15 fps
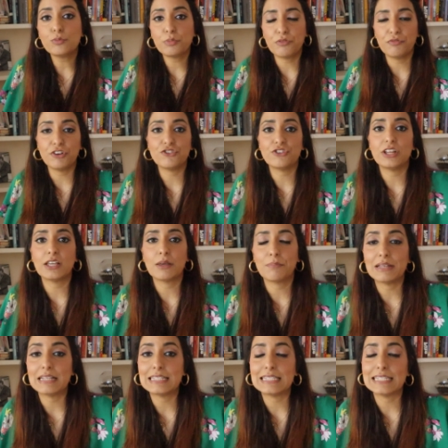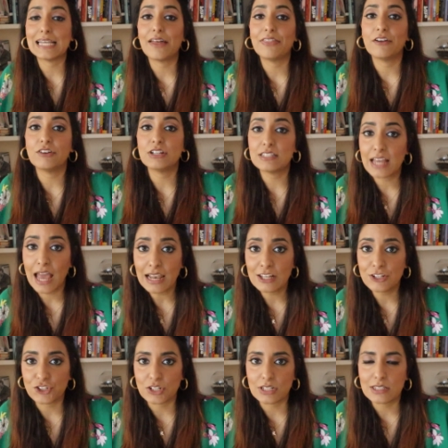provisioning ability and their
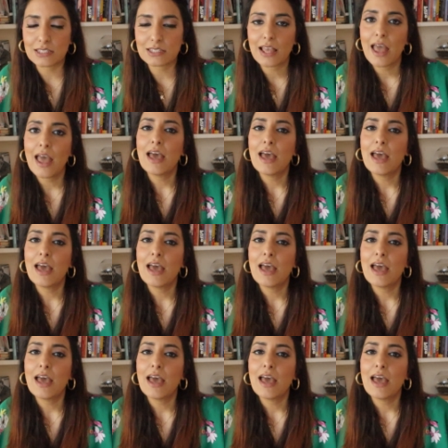intelligence